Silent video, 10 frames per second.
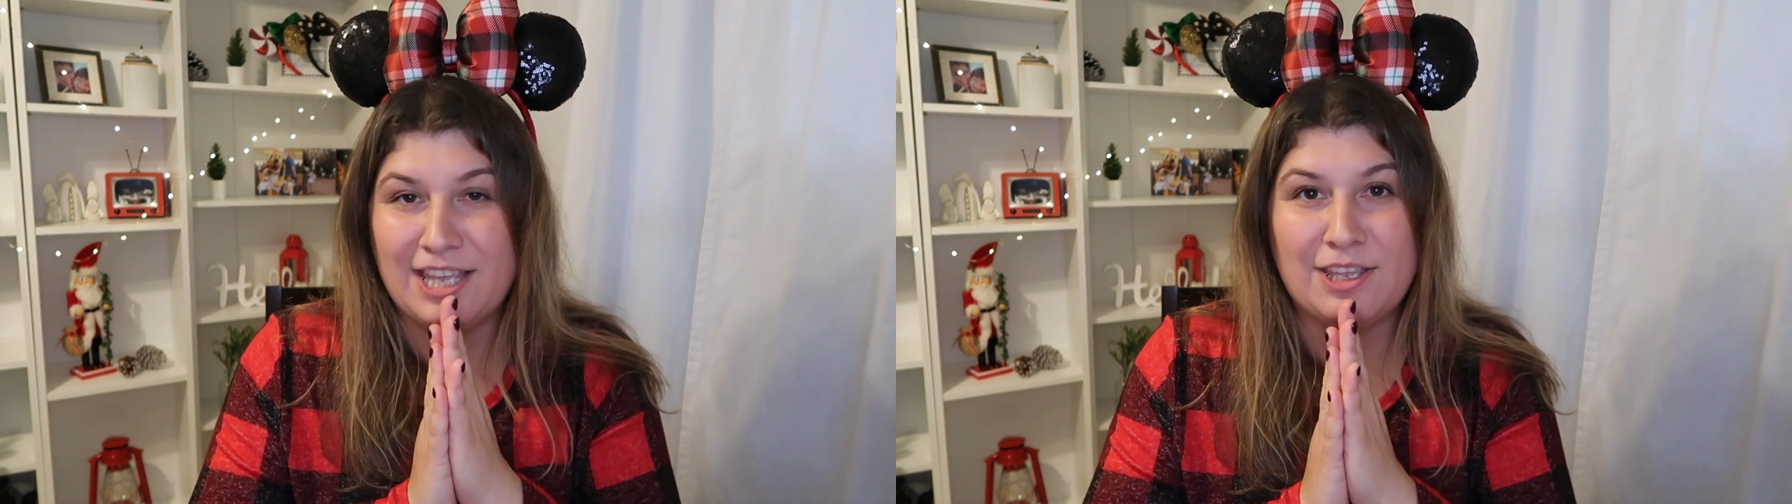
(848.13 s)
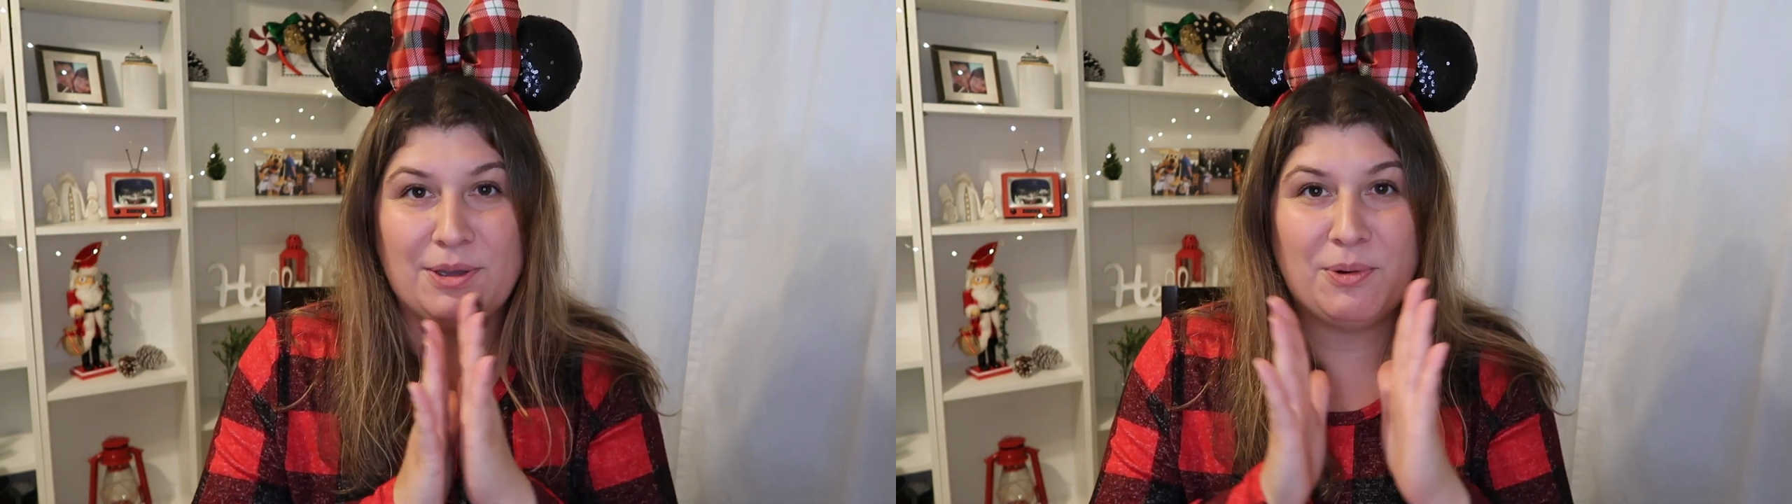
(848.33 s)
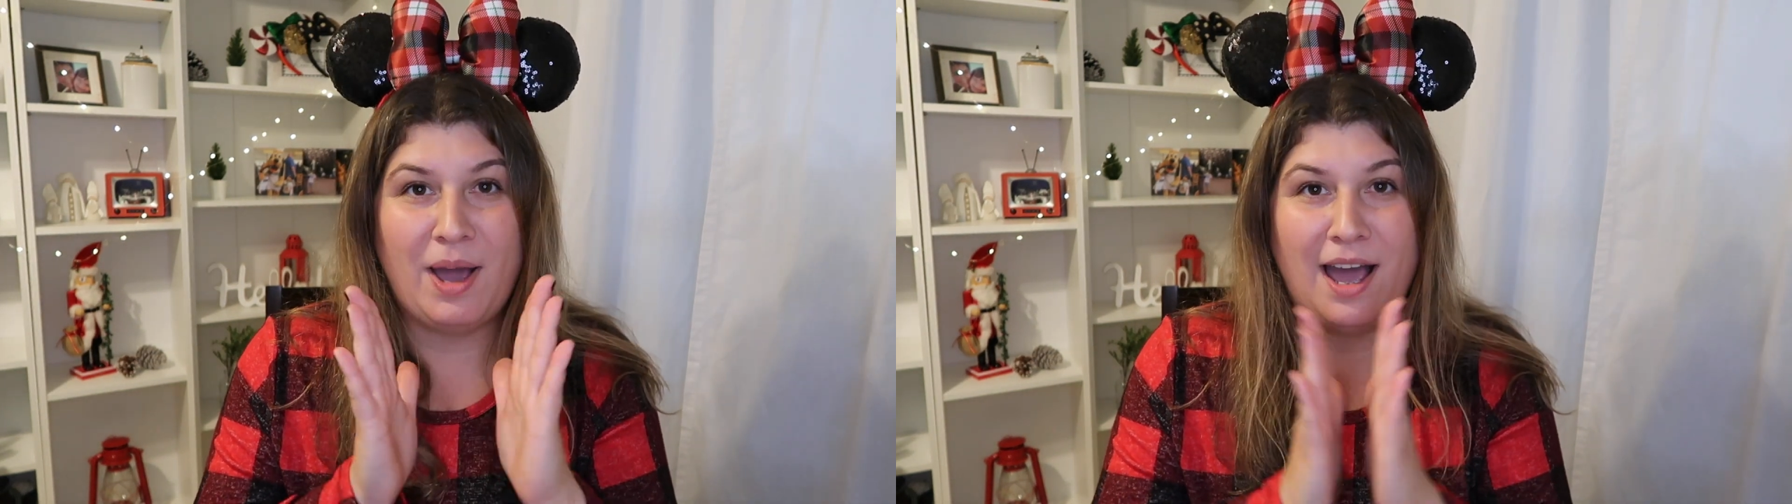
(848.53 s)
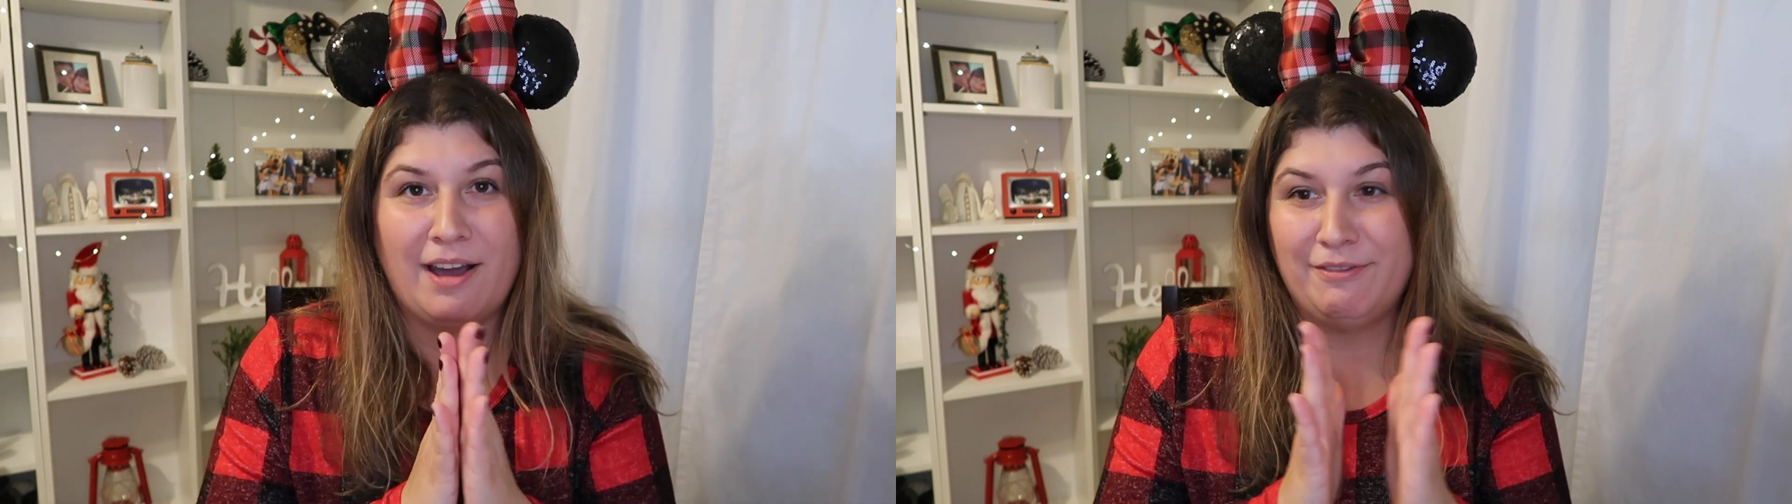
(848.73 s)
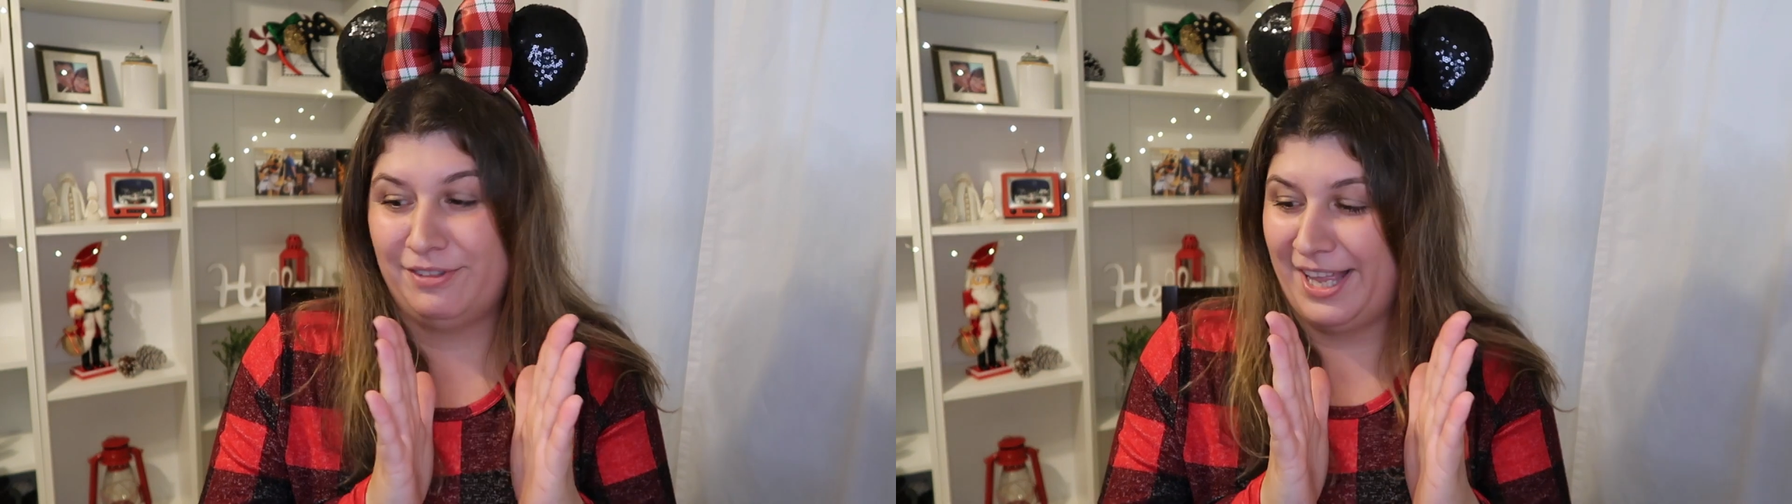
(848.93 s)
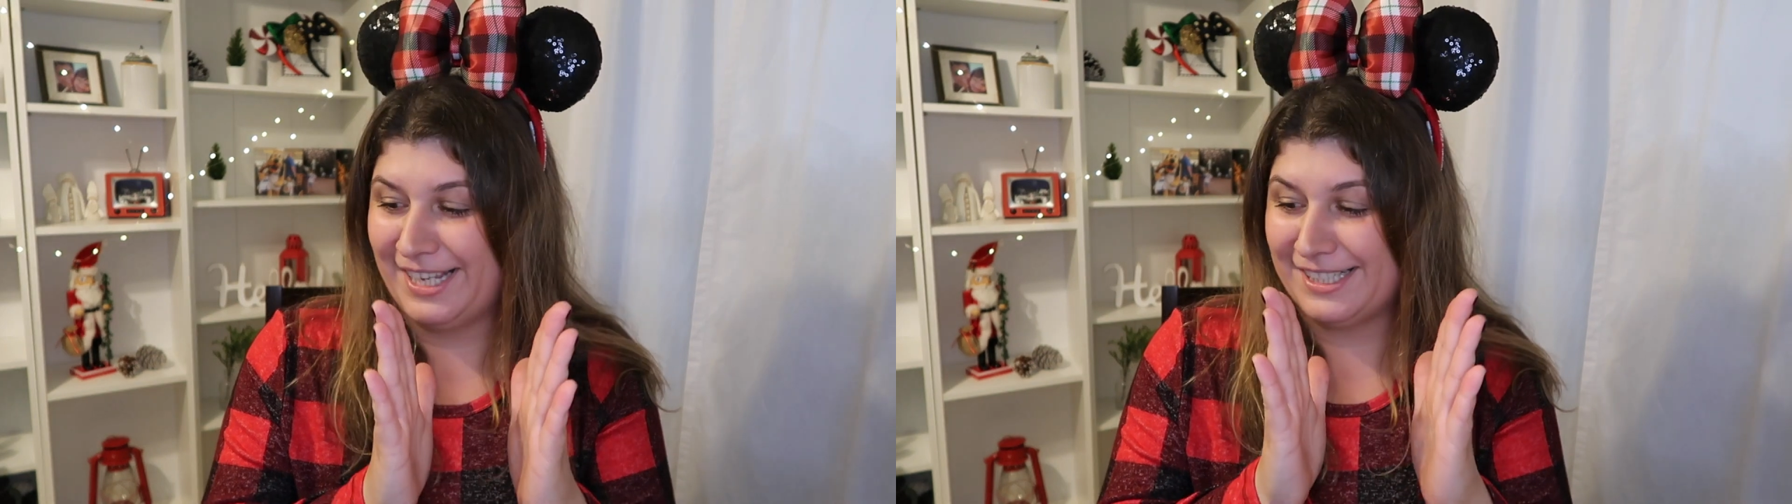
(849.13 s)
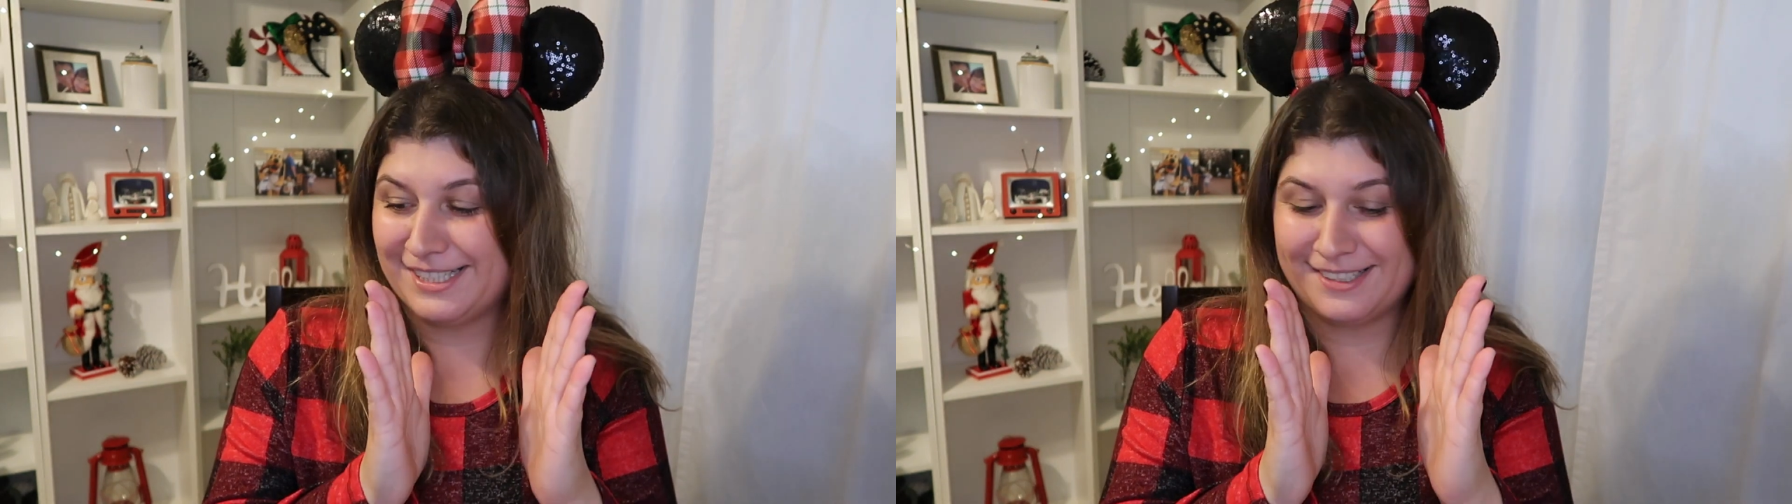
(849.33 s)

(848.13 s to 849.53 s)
You have like,